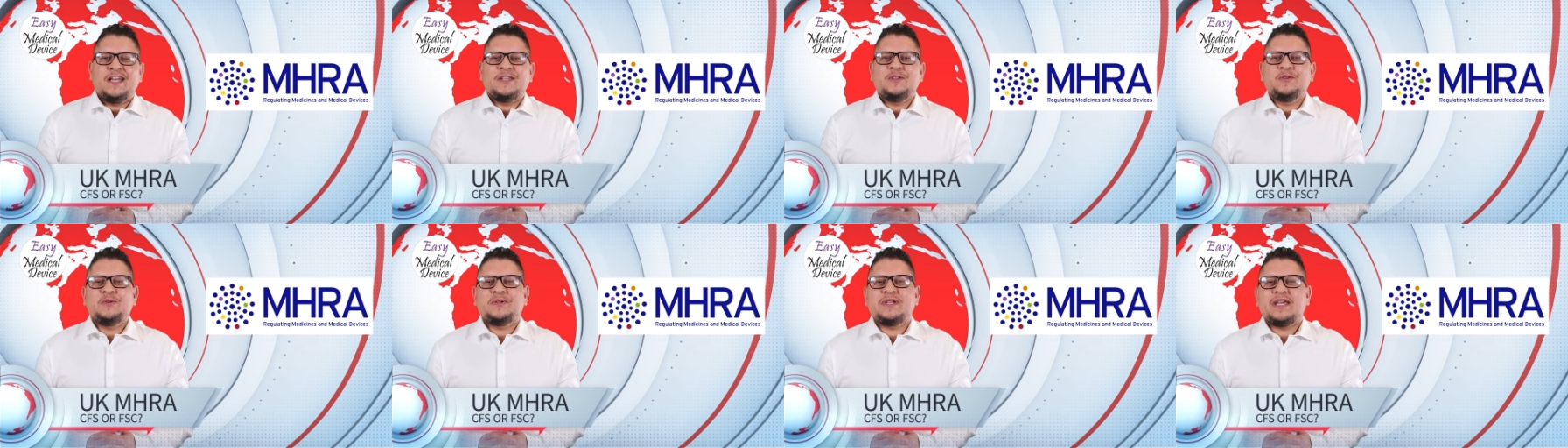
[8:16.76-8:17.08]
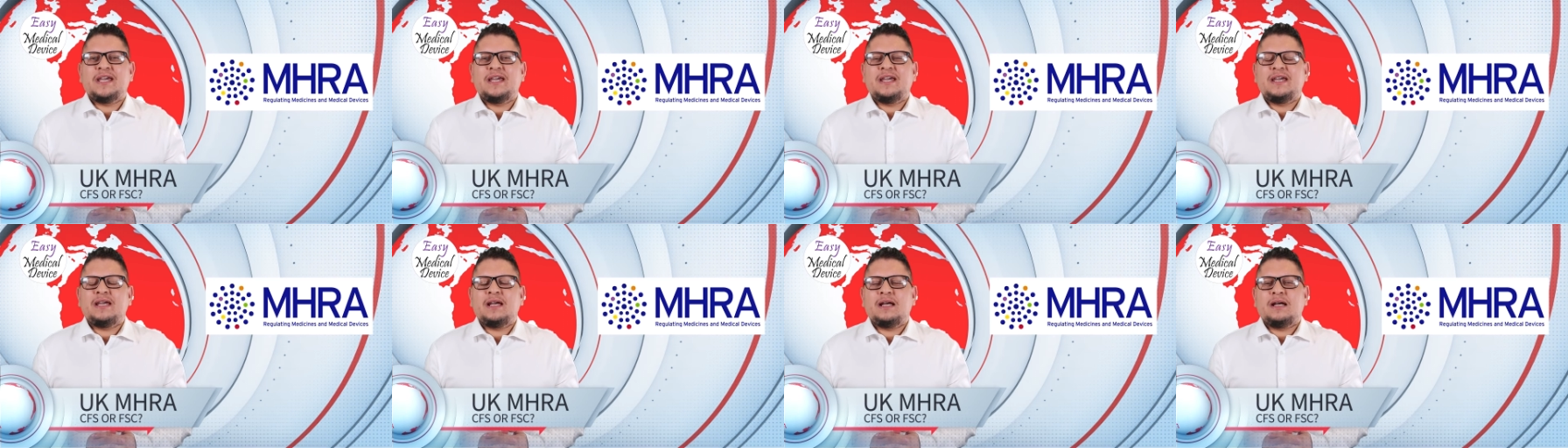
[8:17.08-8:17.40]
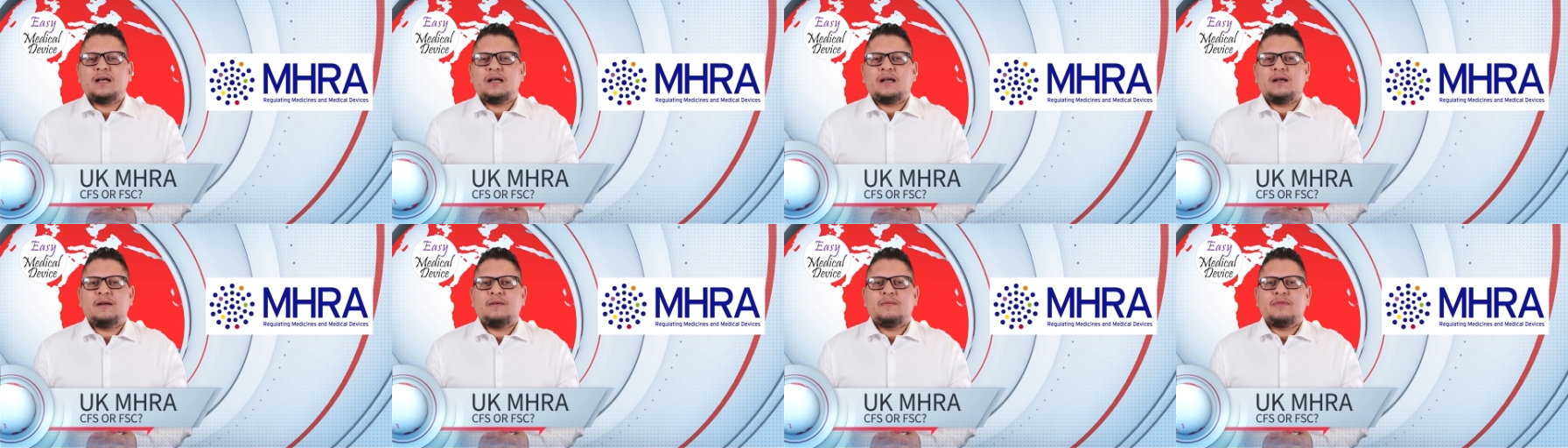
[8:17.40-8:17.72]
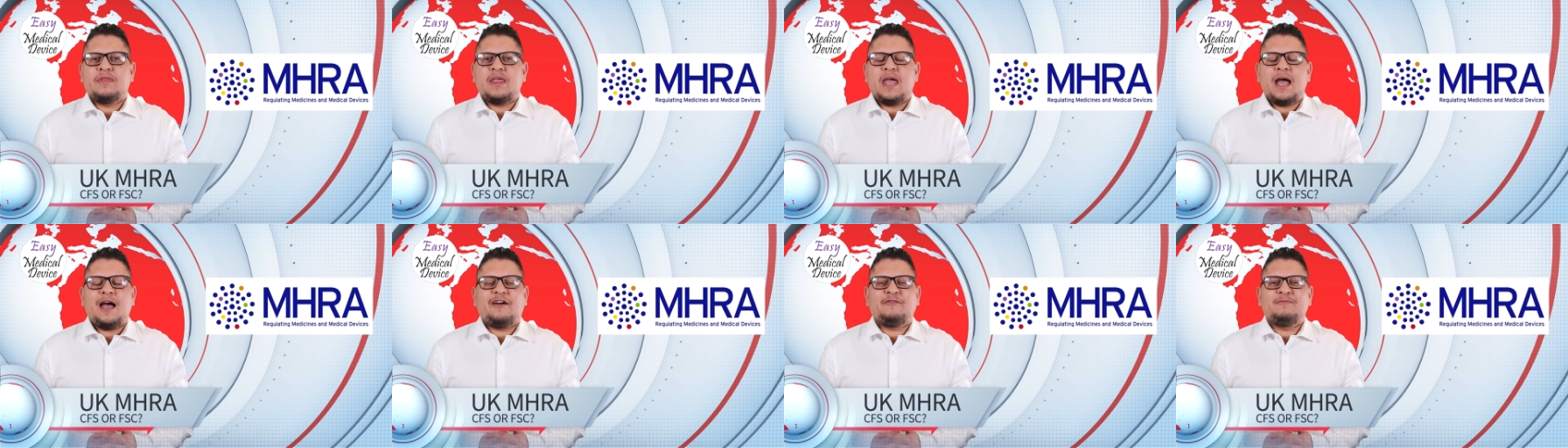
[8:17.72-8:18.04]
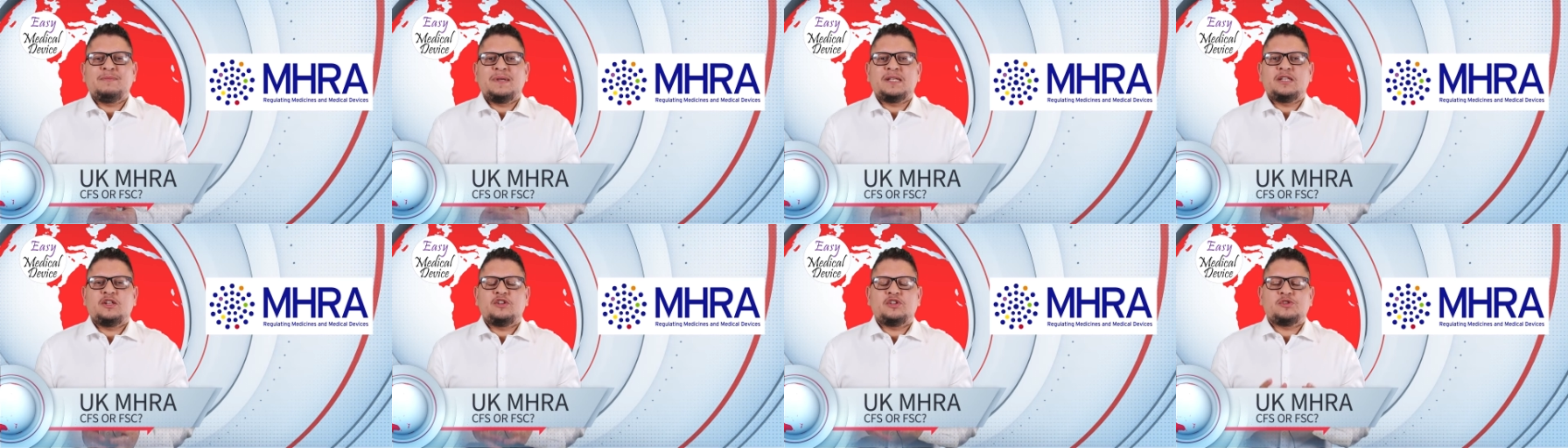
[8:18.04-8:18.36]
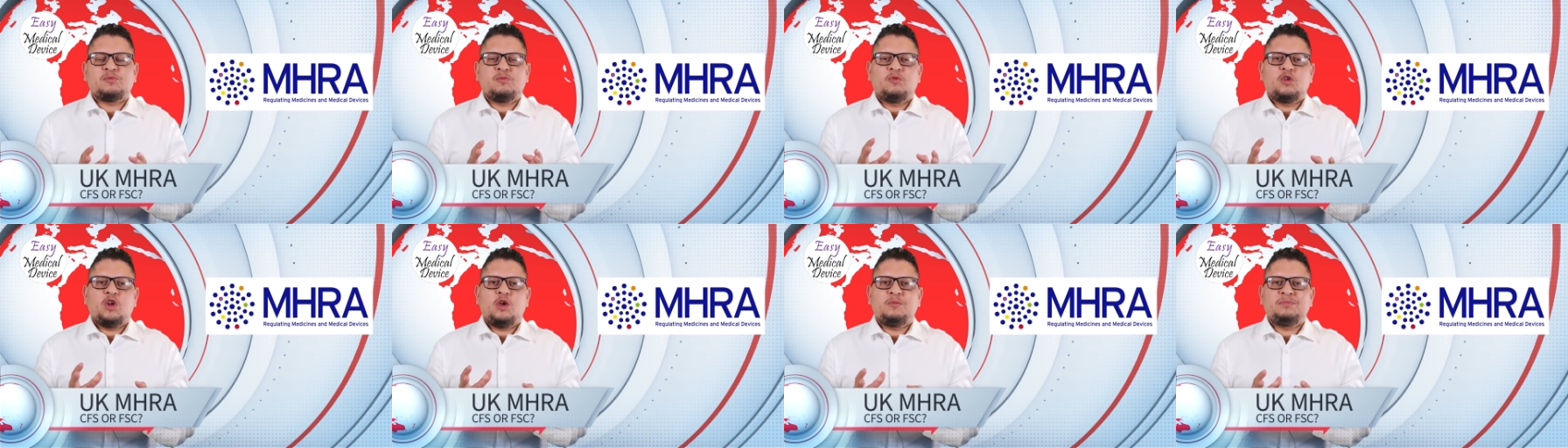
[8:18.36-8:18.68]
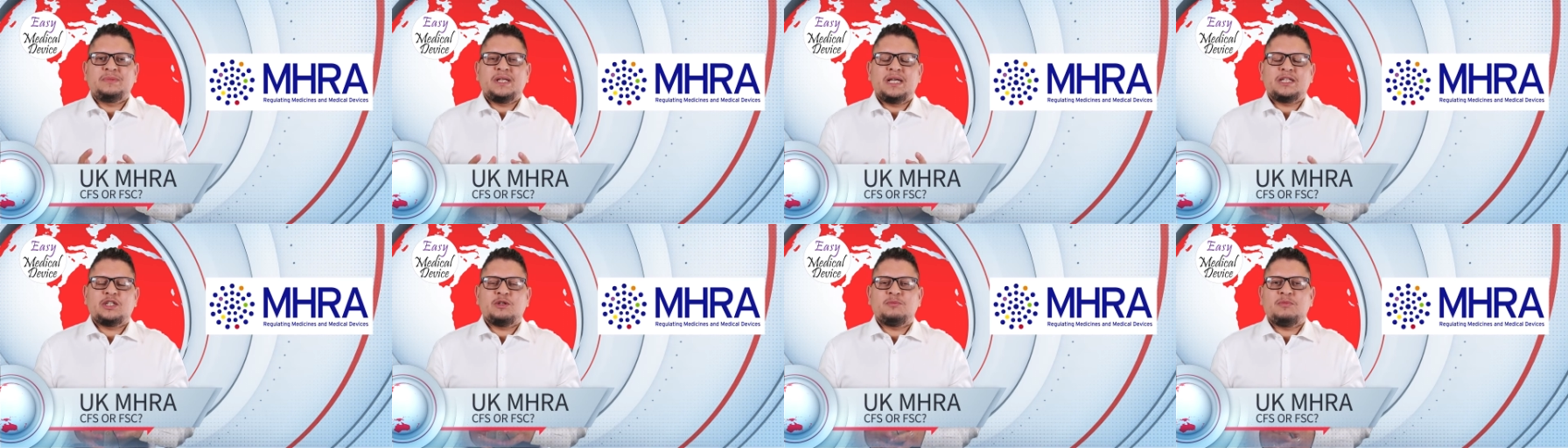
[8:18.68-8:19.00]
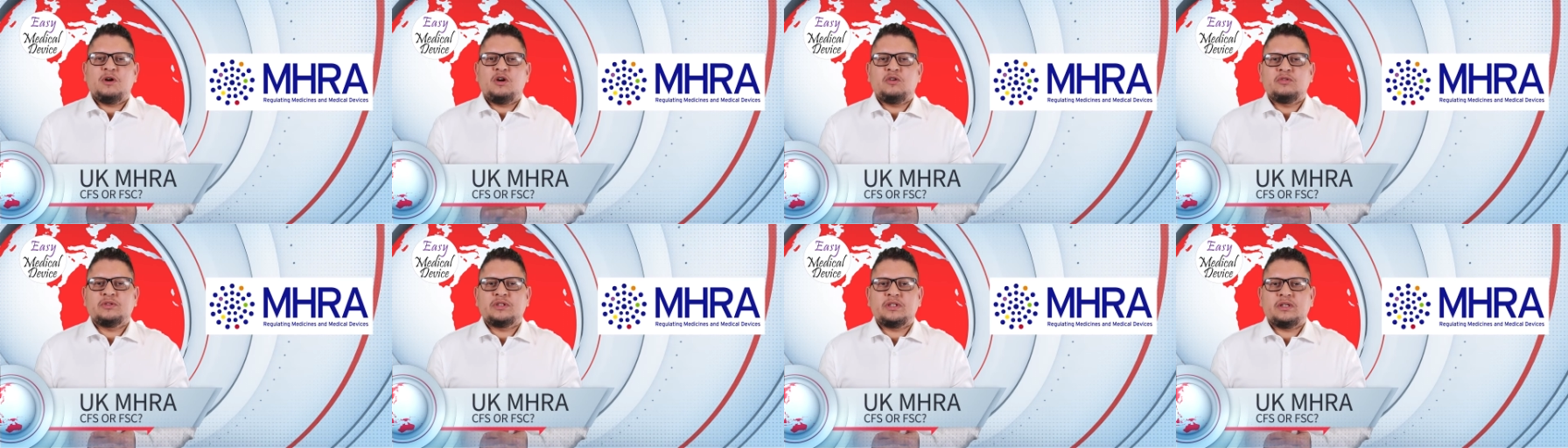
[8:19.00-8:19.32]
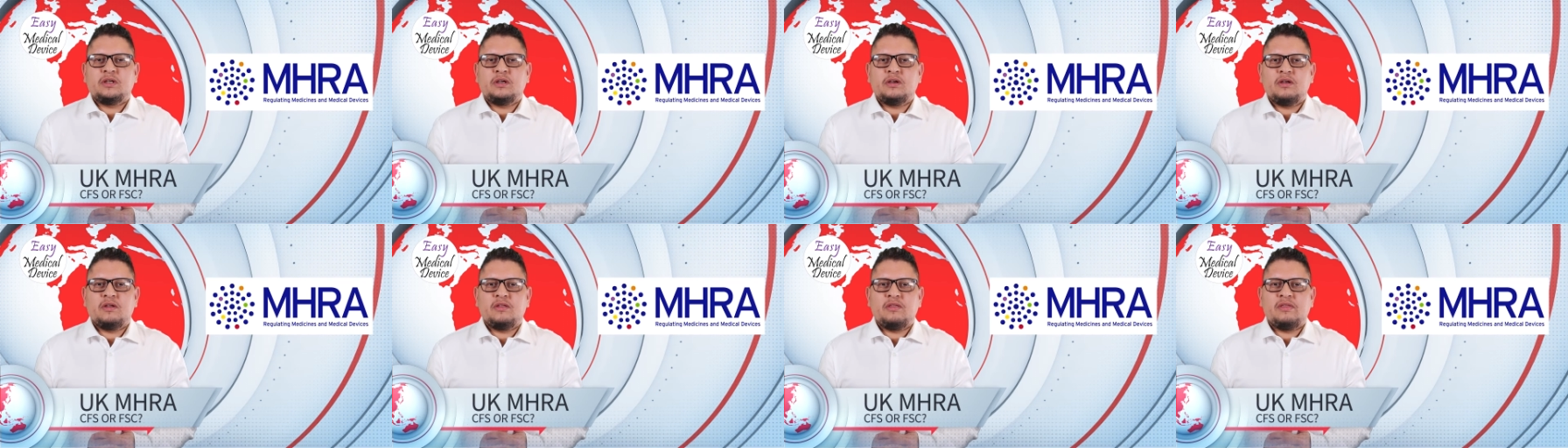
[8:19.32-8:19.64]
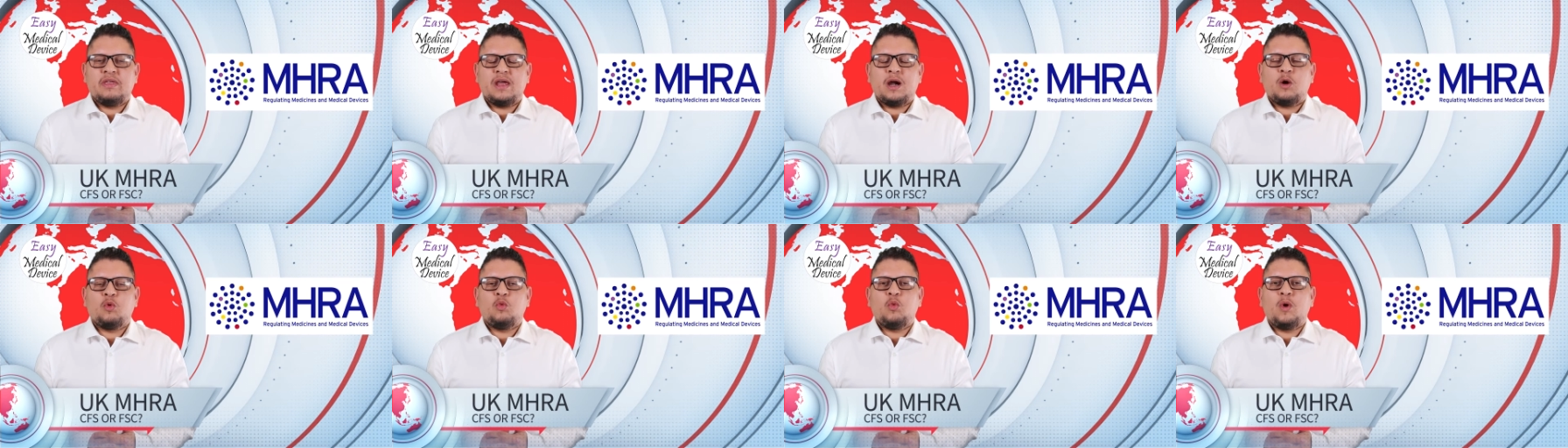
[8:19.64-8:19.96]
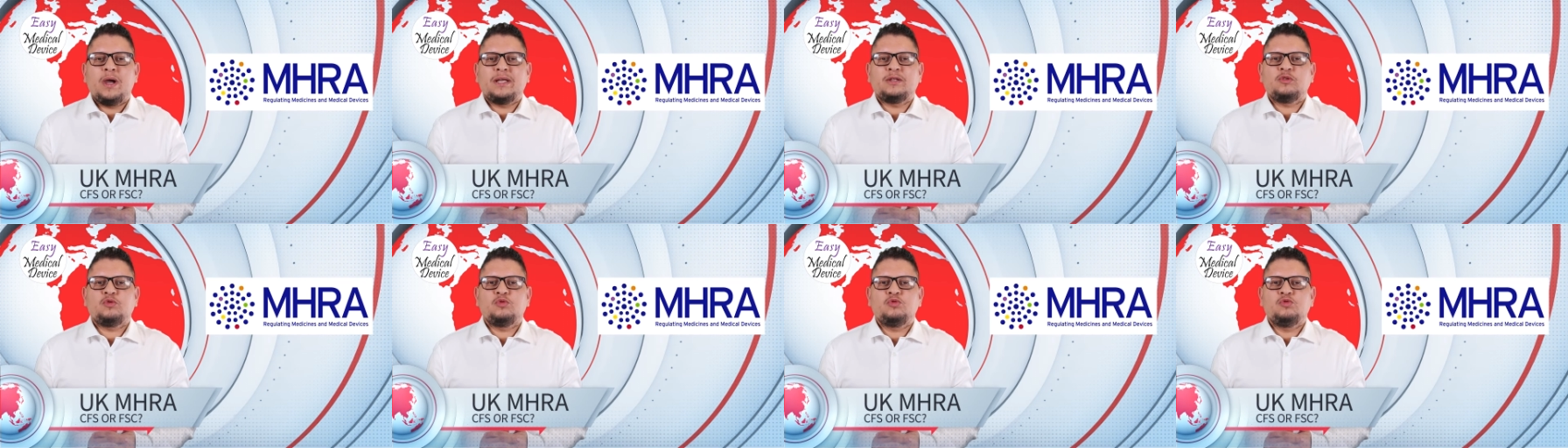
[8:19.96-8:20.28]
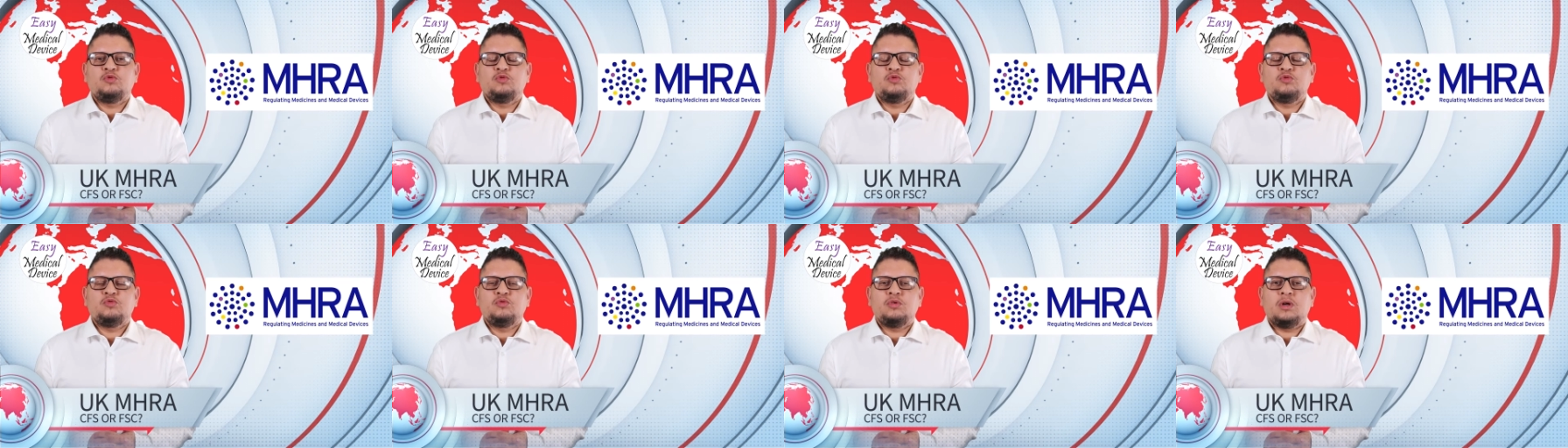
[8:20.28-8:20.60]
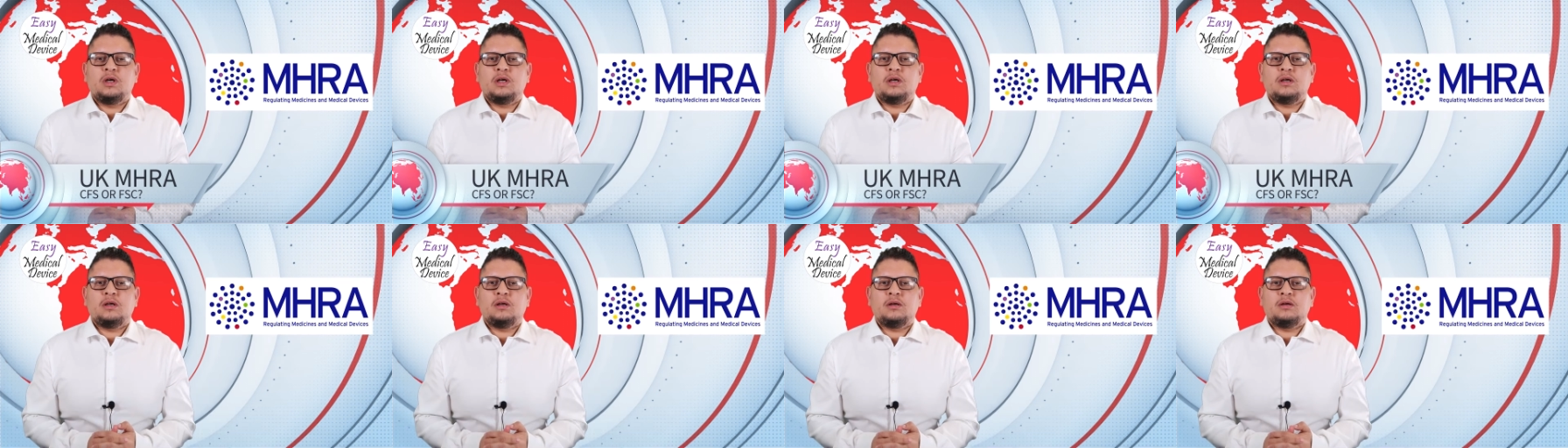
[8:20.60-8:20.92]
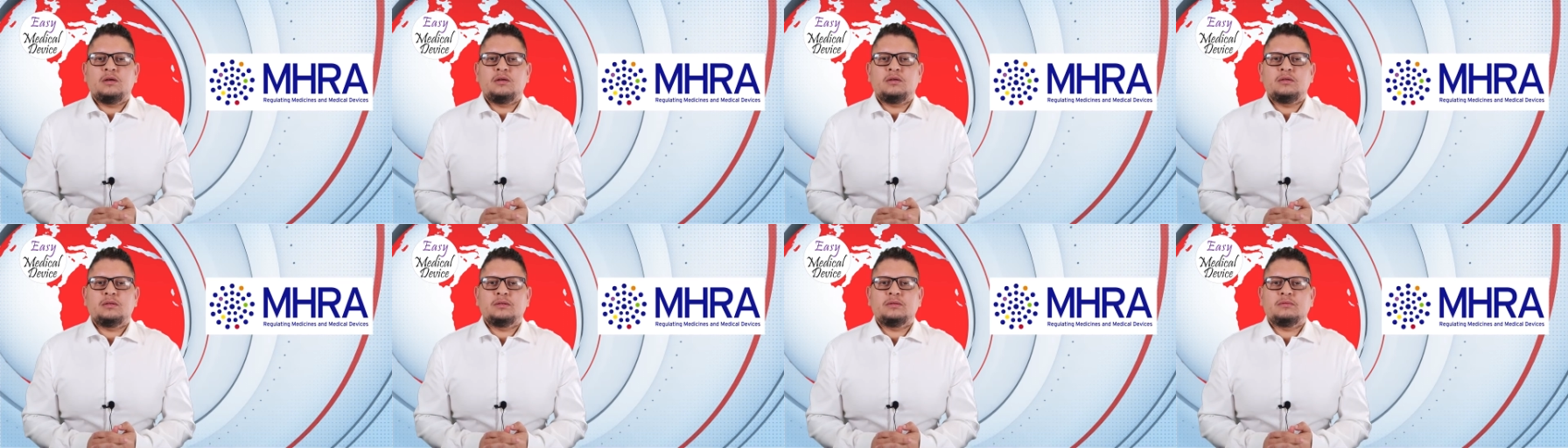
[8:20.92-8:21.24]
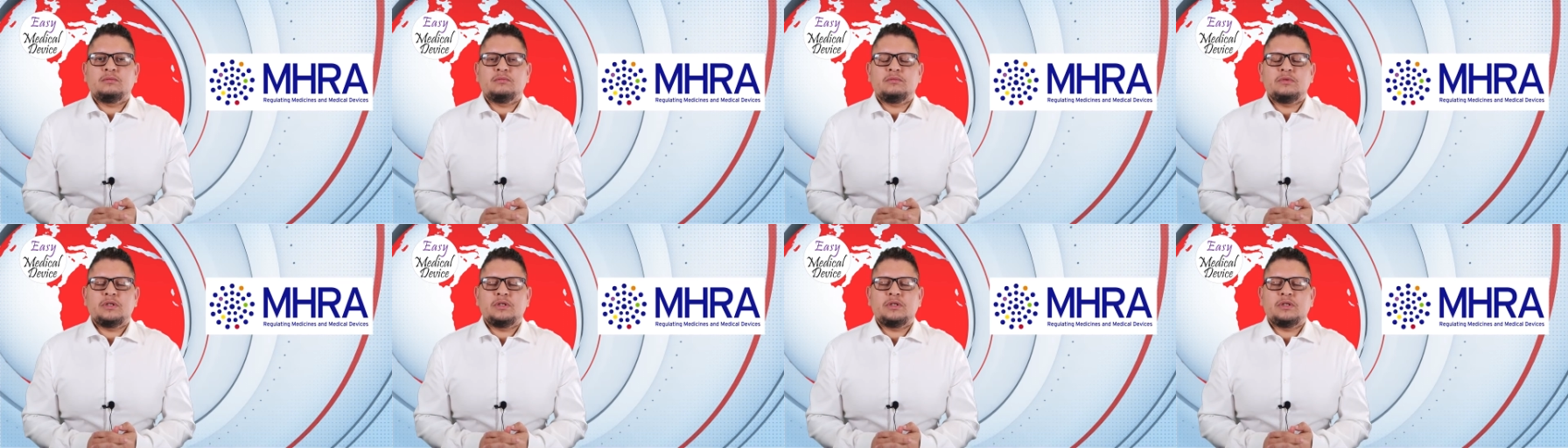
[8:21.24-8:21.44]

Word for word: UK, uh, they have made a small update about uh, their way to do uh,